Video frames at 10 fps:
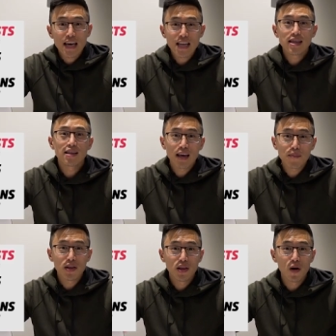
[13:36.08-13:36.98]
In the
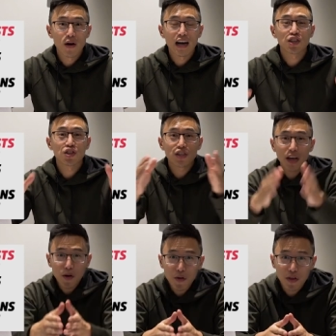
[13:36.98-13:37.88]
link below, I
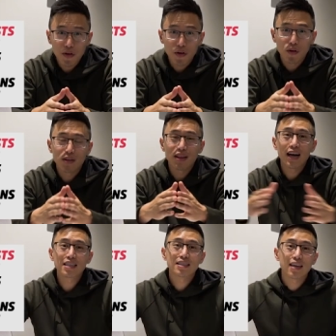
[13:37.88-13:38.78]
share with you the
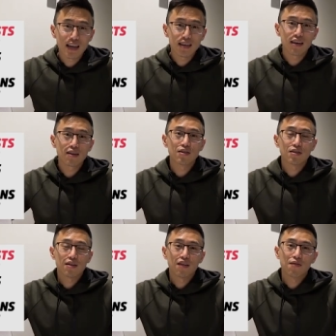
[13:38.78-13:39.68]
last 10
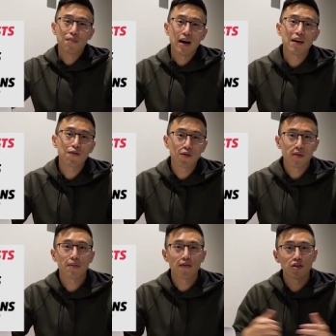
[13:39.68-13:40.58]
years of my food
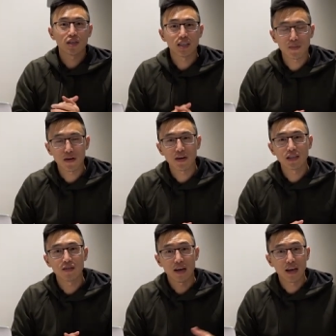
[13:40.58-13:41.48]
and beverage
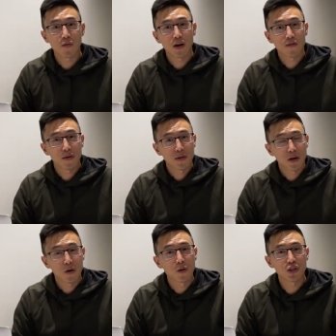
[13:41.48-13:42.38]
experience, anywhere from
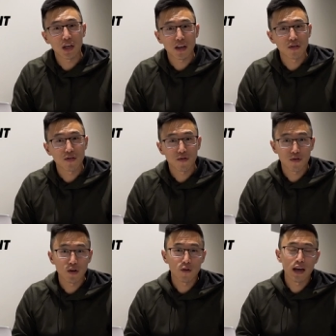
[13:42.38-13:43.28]
negotiating to
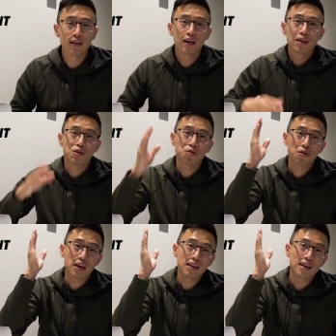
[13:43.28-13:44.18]
free rent to
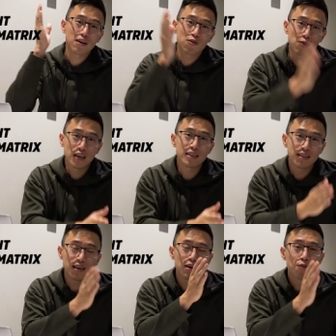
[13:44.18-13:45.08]
creating that
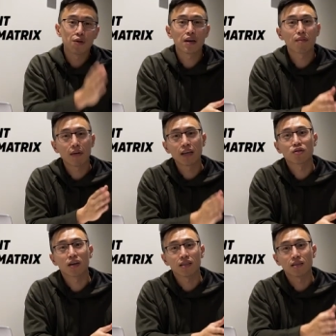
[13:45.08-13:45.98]
crazy winning
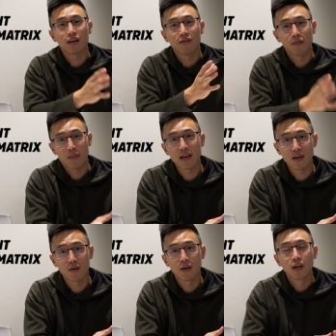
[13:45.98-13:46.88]
matrix of a
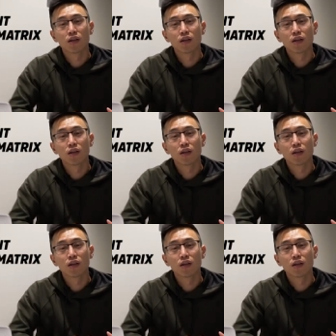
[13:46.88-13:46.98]
menu